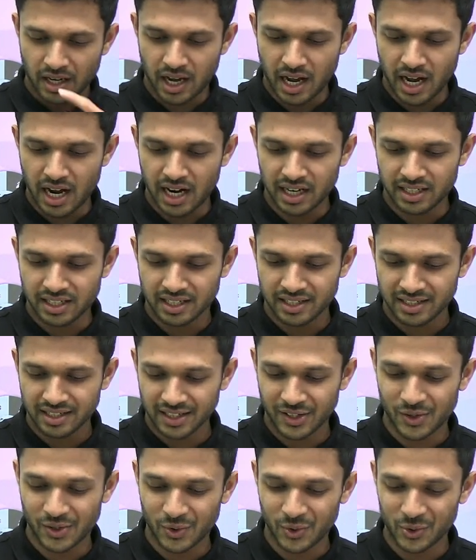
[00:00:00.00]
Heart.
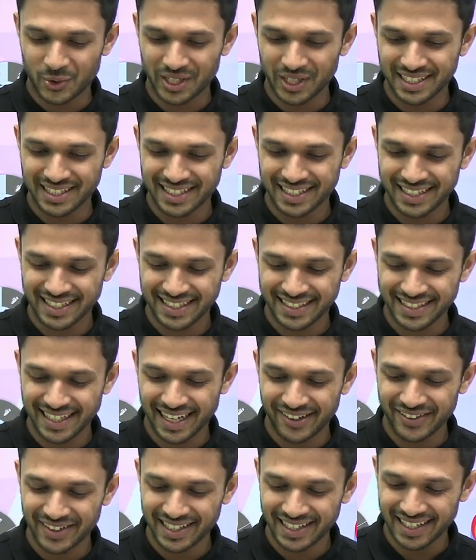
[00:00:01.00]
Okay, Jatin is
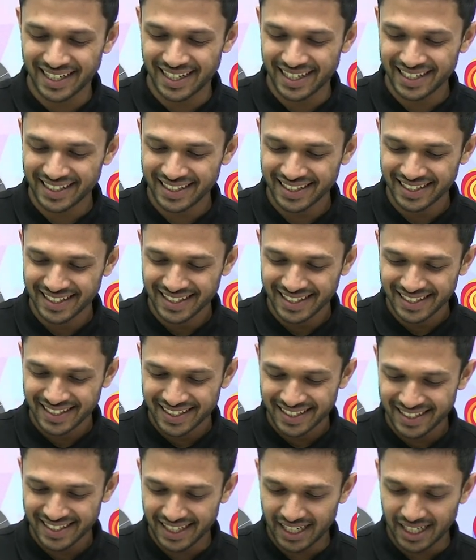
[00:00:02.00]
having the heart.
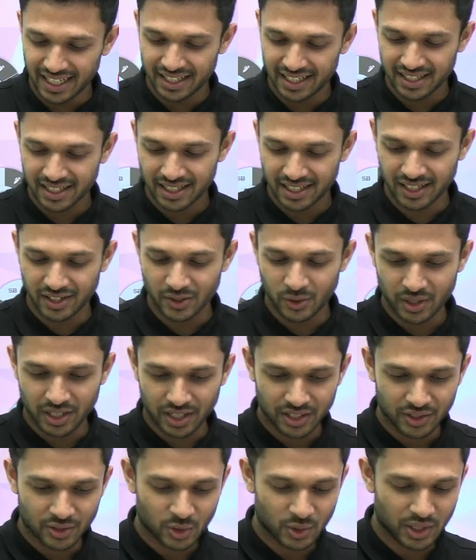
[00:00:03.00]
Right,
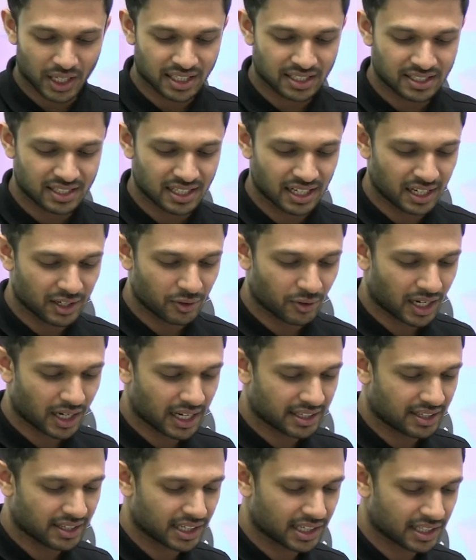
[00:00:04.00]
okay, so that chilled
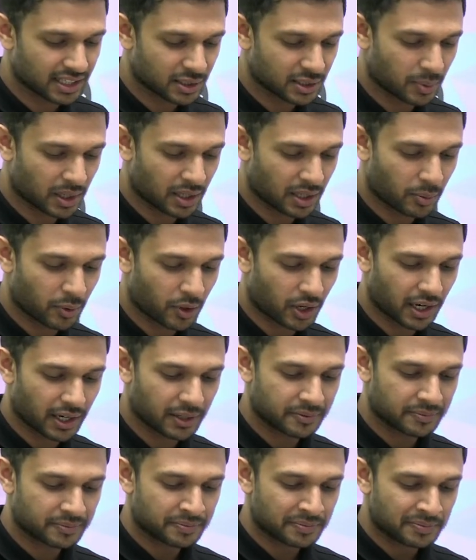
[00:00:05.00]
wala thing is Smart Boy.